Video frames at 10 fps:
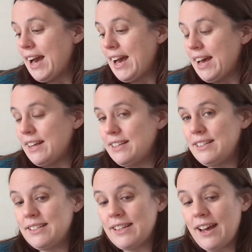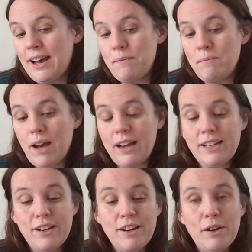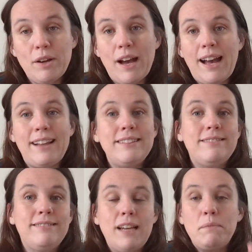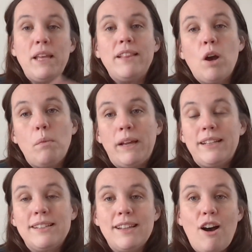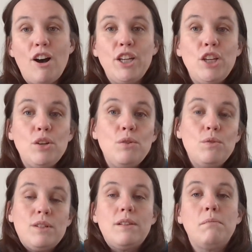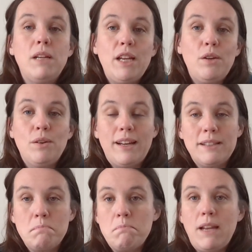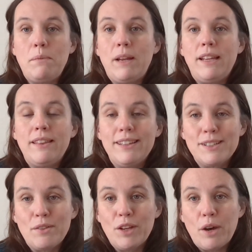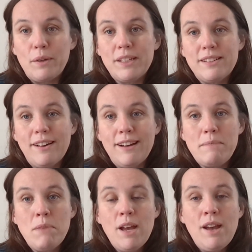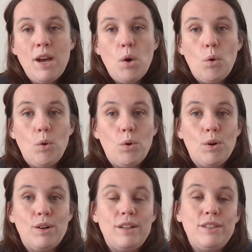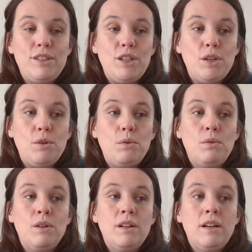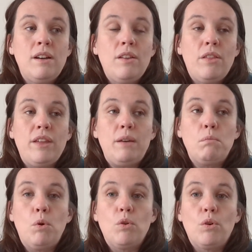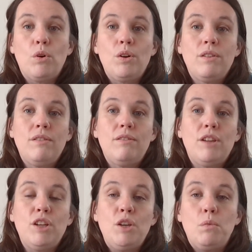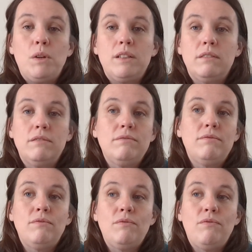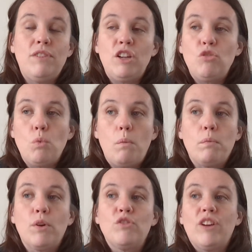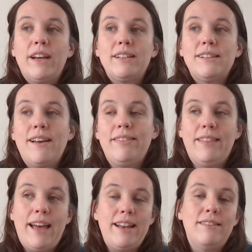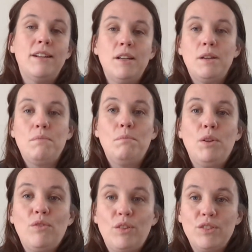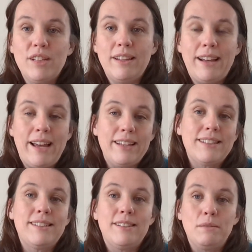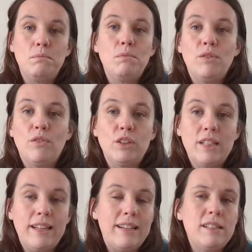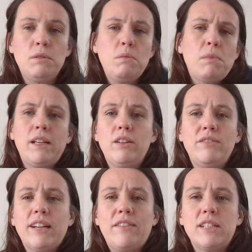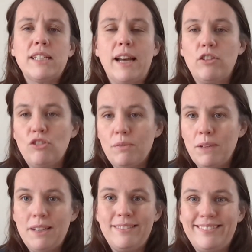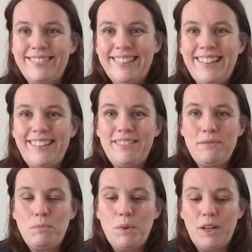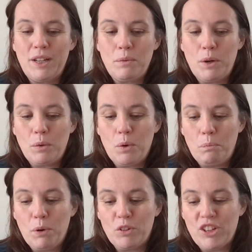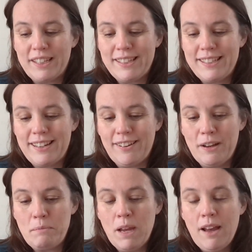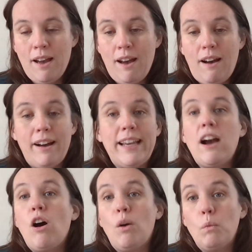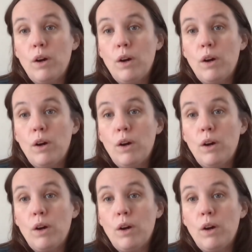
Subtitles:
And I don't know, tell me in the comments, are you somebody who has many things on the go at a time, or do you think more that you will finish one project and then move on to the next and move on to the next? And you might not even have a stash. I mean, work one project at a time. I can't